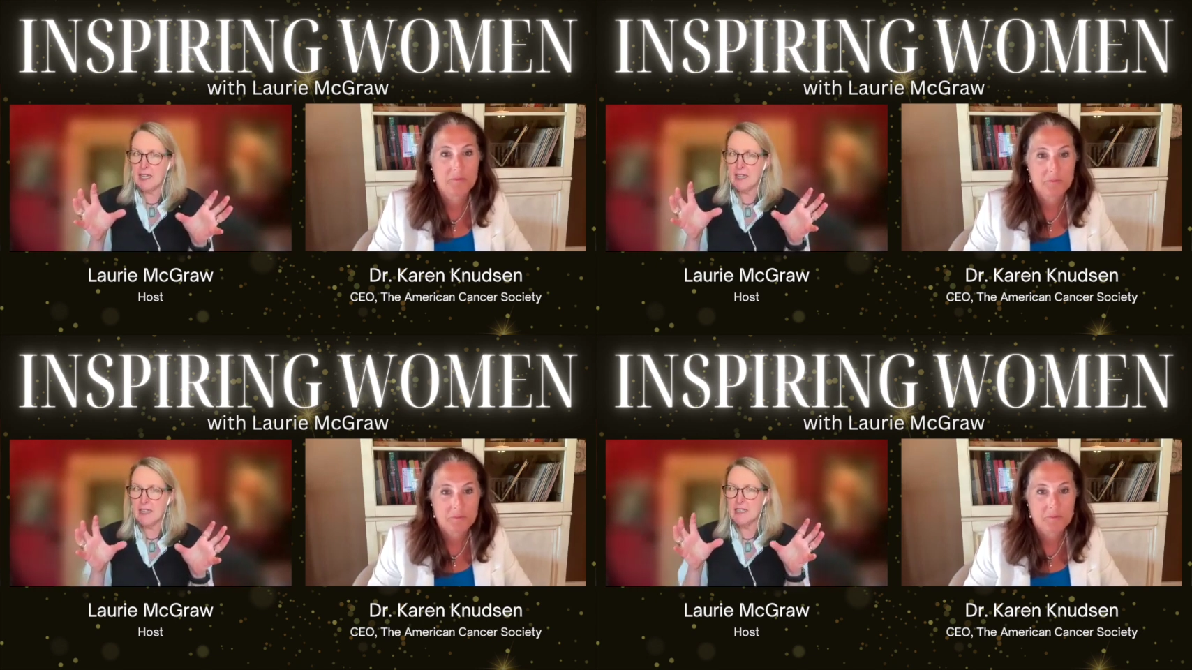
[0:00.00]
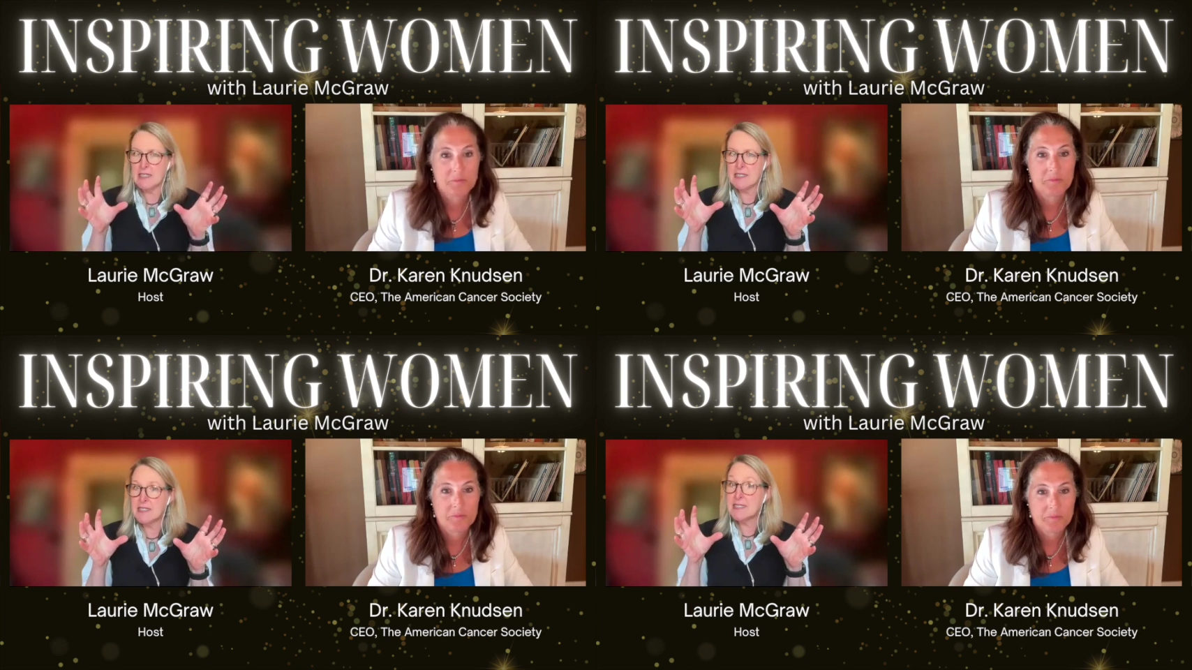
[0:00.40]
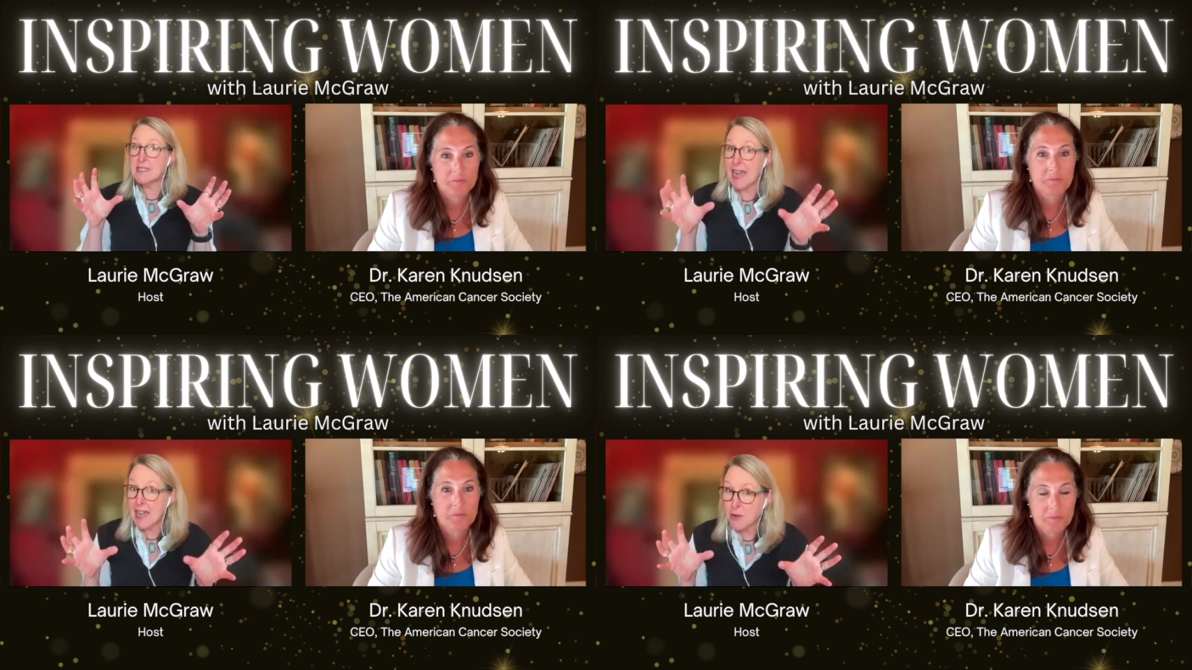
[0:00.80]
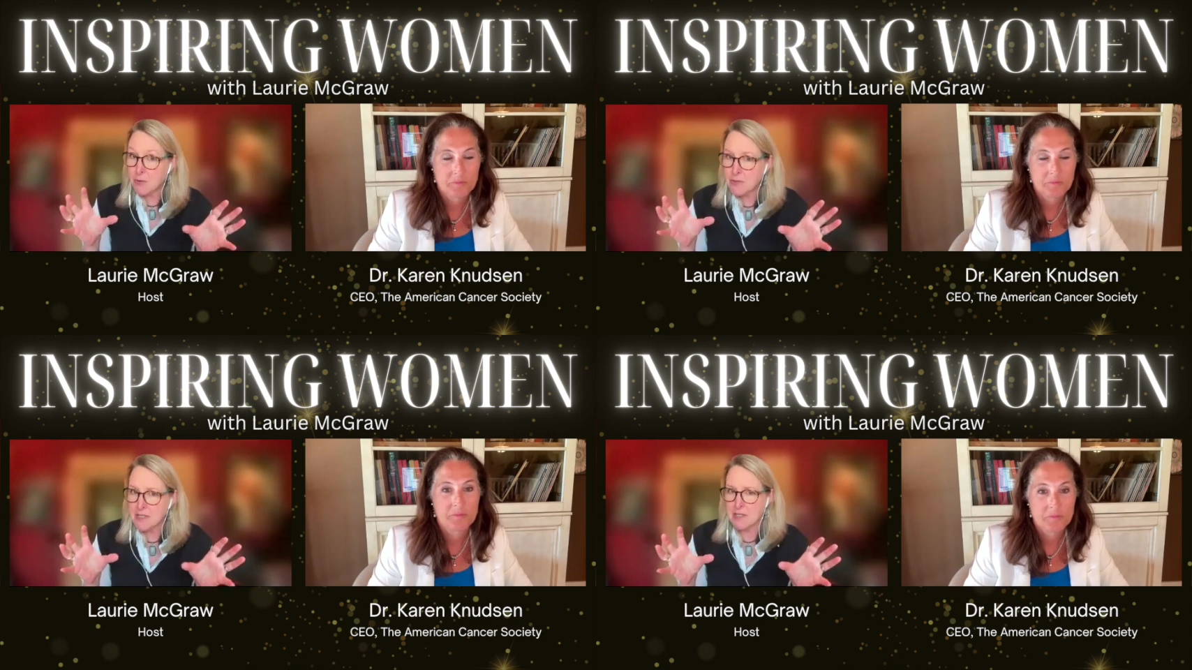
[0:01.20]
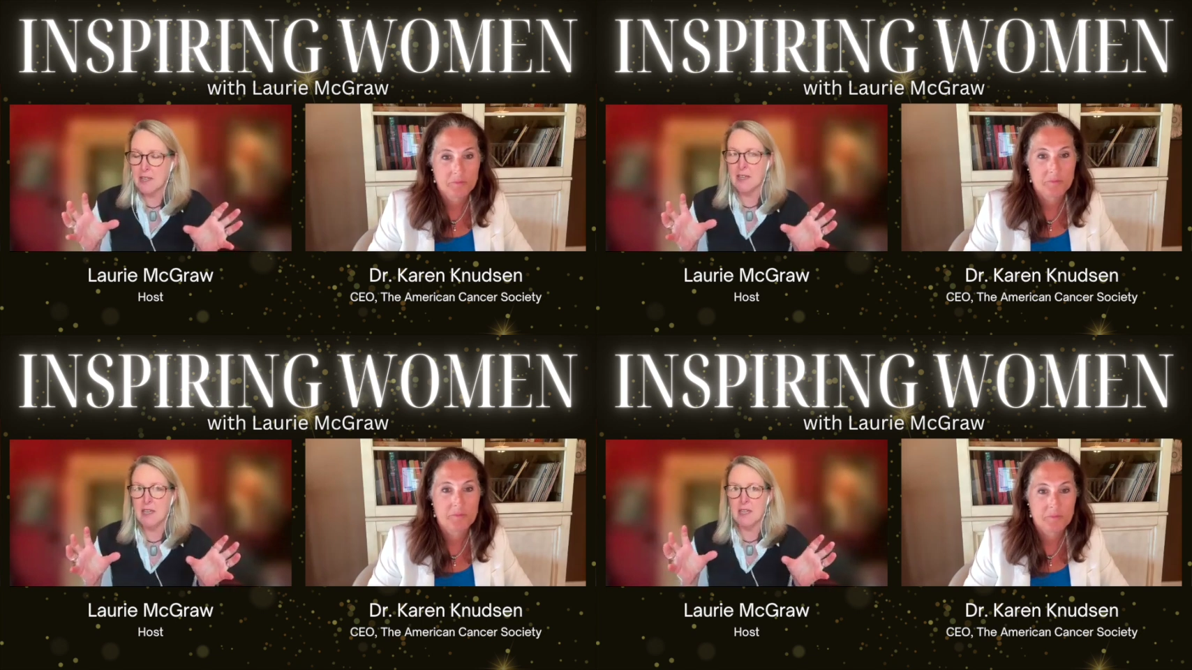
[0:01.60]
Speaker 1: it sounds
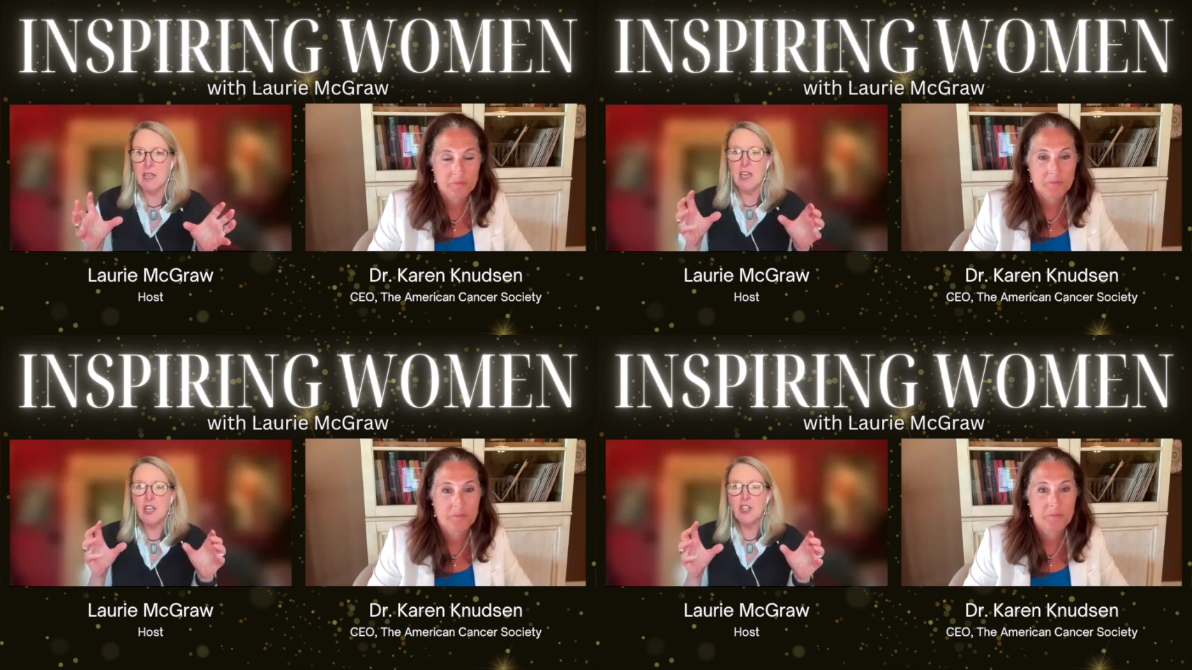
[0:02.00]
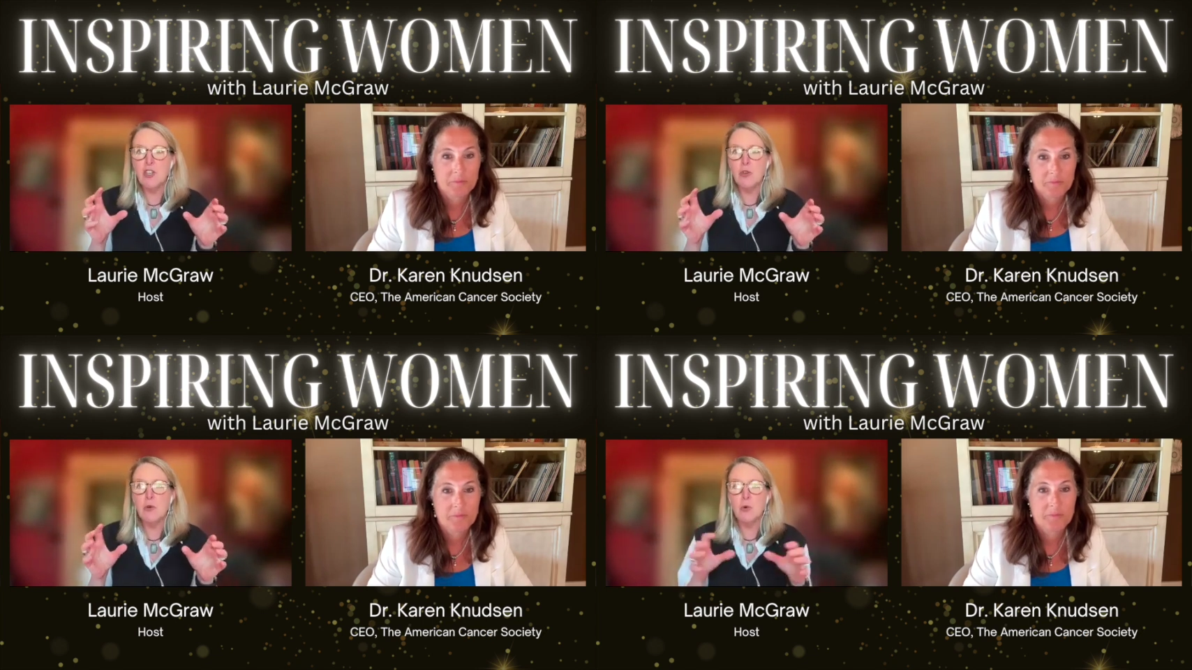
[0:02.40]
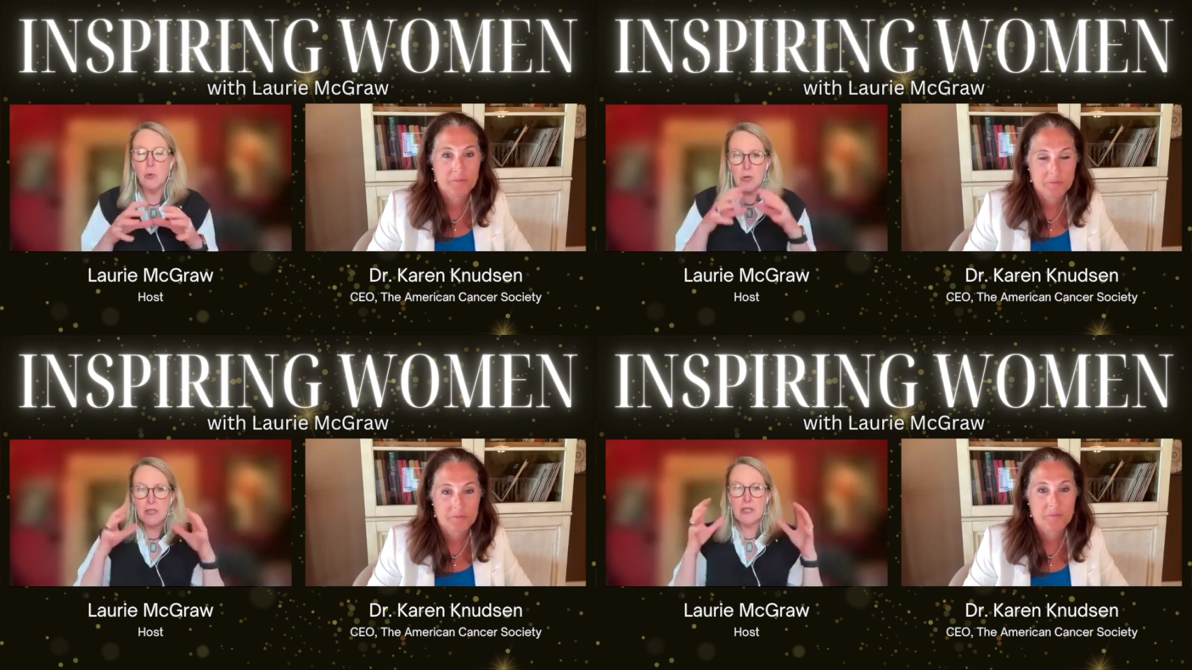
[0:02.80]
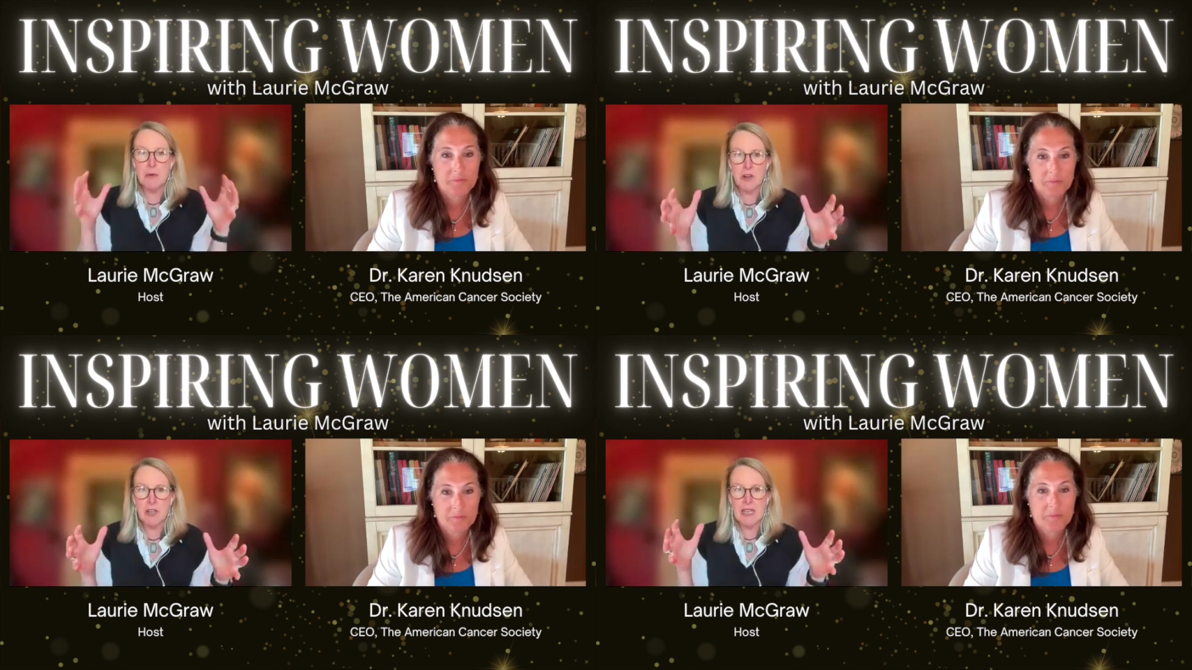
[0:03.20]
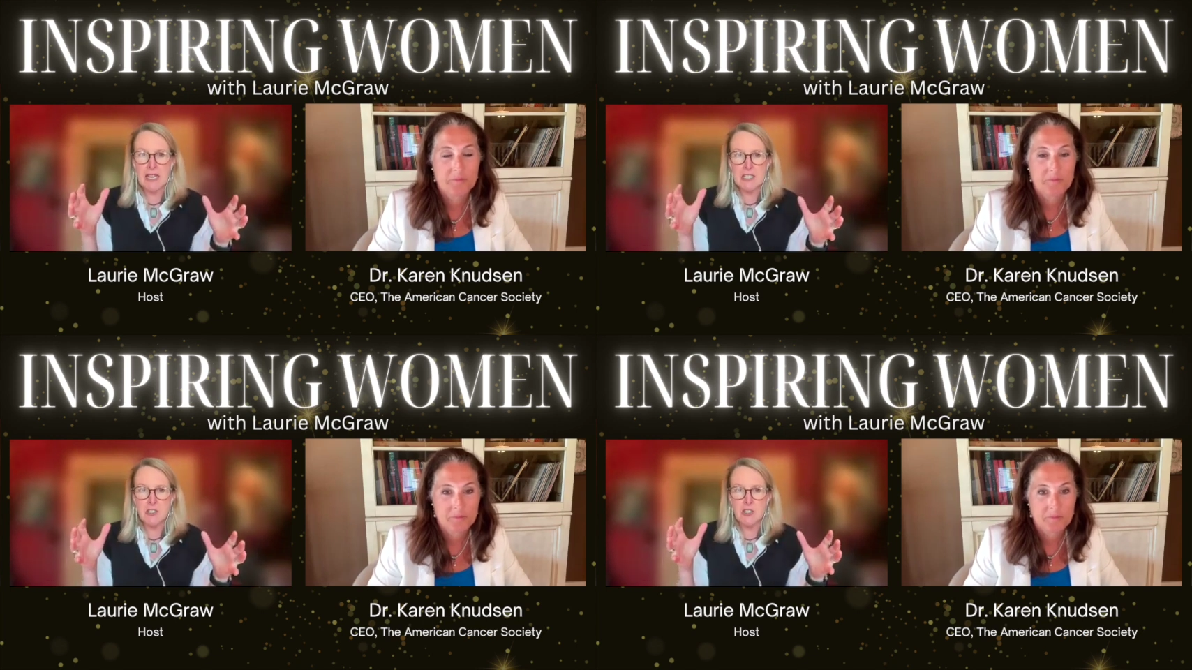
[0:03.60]
like you with the American
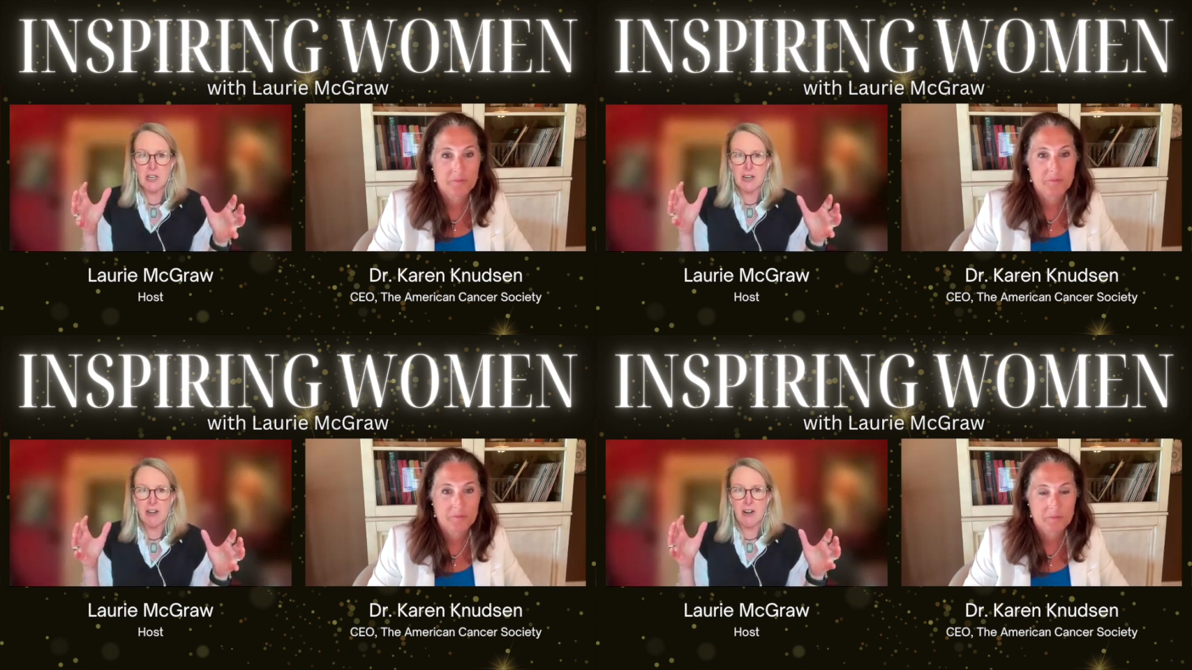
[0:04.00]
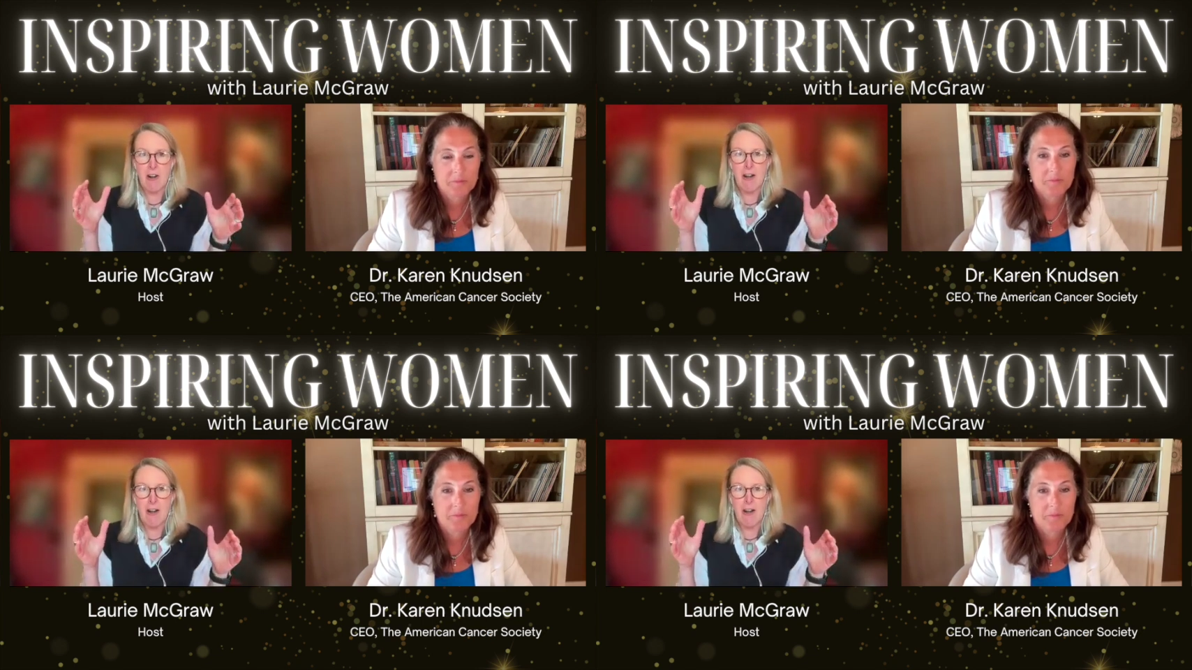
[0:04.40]
Cancer Society are